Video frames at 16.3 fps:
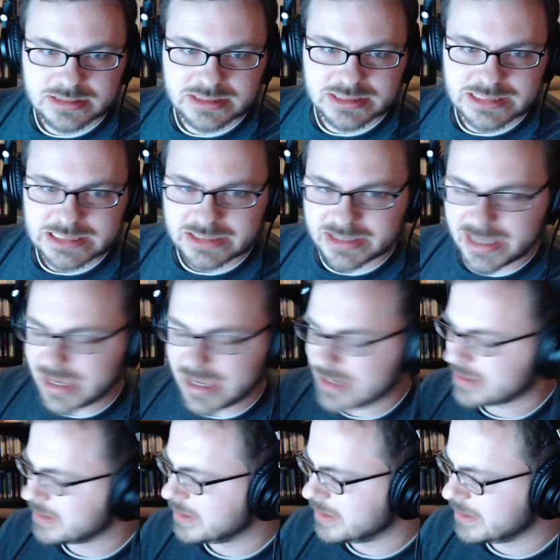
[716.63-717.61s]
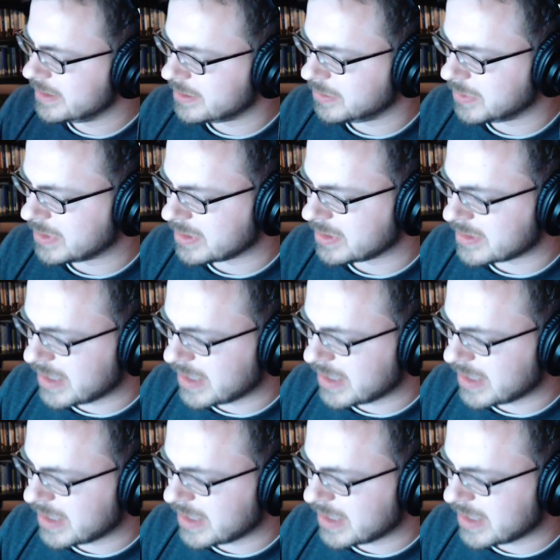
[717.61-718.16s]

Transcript: steel cases with the